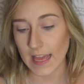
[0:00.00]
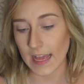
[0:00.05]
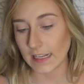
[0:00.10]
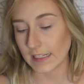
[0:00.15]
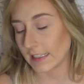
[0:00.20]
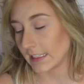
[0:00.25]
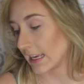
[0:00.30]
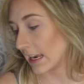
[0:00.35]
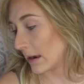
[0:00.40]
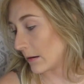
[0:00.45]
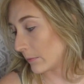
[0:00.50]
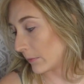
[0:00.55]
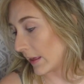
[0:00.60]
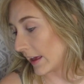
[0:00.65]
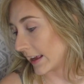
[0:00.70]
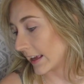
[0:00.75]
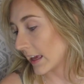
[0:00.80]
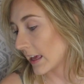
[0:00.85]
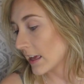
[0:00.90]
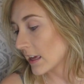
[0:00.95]
that same
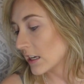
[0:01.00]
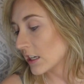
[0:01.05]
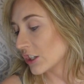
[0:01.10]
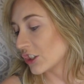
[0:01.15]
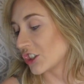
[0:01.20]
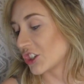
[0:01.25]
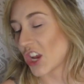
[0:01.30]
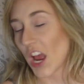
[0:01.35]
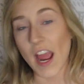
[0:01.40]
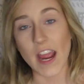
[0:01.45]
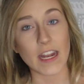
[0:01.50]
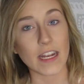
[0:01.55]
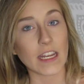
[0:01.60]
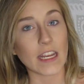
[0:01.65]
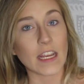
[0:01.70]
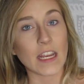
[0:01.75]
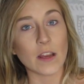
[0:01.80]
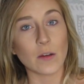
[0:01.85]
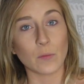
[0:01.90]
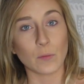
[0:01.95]
like
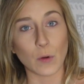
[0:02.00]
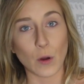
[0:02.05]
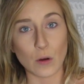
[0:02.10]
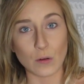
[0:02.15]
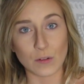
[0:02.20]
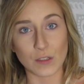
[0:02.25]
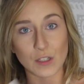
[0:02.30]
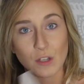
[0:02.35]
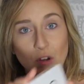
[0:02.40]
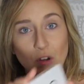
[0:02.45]
shiny rose